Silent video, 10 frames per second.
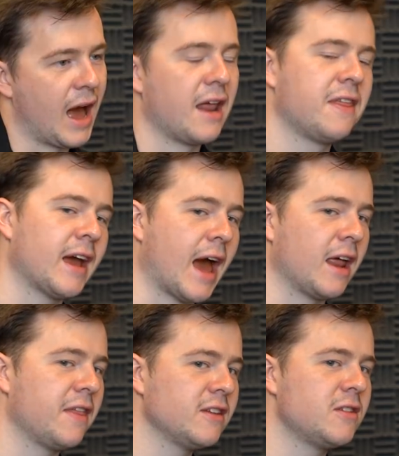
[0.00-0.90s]
And
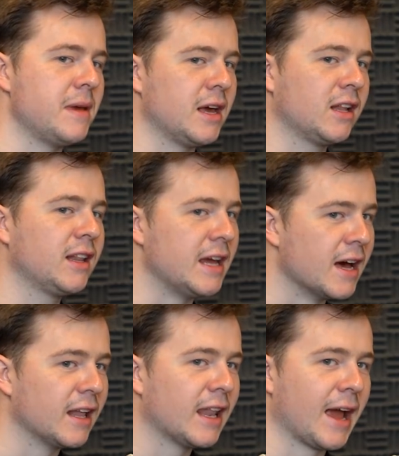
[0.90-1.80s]
I think to be
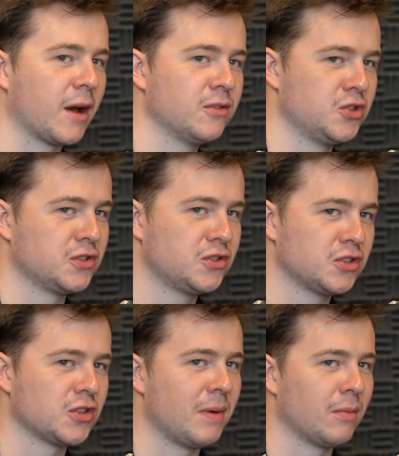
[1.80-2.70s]
clear, like just
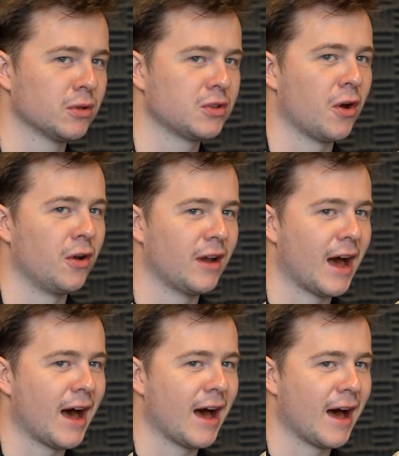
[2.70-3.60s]
so people don't
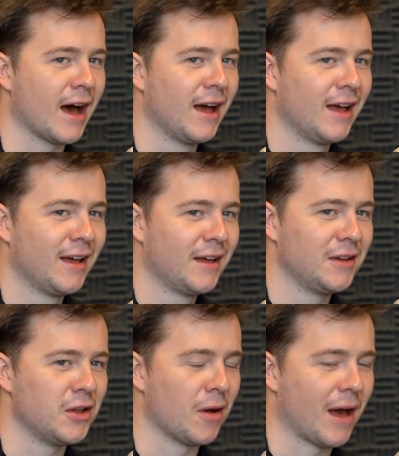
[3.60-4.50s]

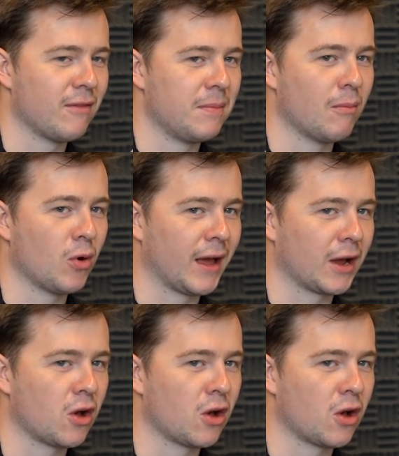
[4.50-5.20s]
have a bit more like